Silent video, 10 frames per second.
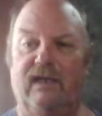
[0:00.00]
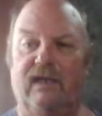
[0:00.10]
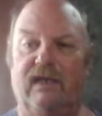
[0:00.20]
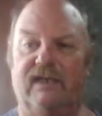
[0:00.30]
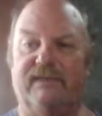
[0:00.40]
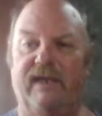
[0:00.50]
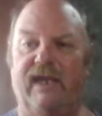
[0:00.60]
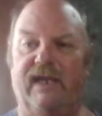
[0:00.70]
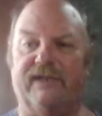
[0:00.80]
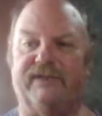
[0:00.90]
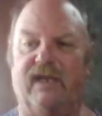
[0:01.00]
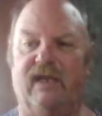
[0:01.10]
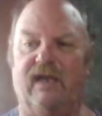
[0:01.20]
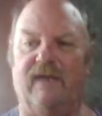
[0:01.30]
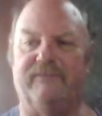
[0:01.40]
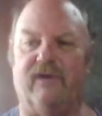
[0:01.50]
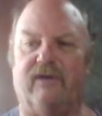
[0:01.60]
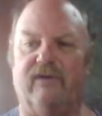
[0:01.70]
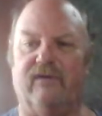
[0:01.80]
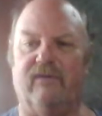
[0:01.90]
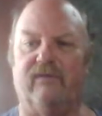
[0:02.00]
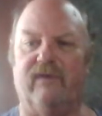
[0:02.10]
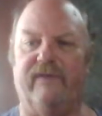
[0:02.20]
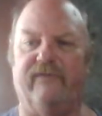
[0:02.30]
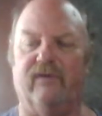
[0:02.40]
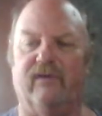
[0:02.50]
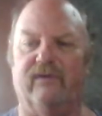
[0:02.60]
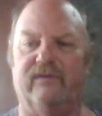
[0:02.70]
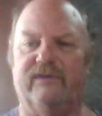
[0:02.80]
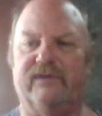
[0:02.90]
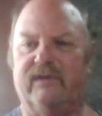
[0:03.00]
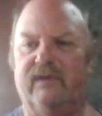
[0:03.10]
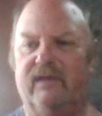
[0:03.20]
That's me. Yes, I'm trucker, run reefer loads.